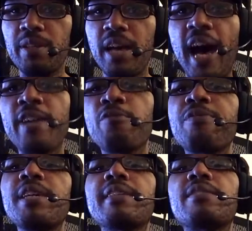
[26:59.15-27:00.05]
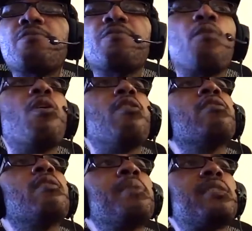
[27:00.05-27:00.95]
I don't think it's
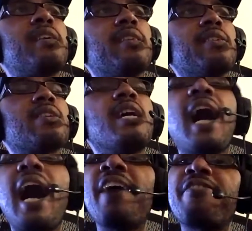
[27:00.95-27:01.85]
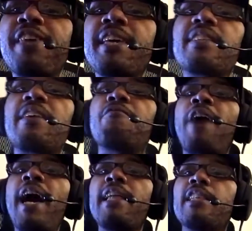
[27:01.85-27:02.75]
let me say this. I think it's a
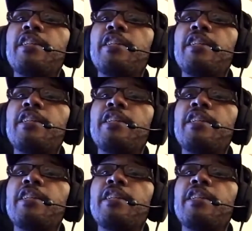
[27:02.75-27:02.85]
valid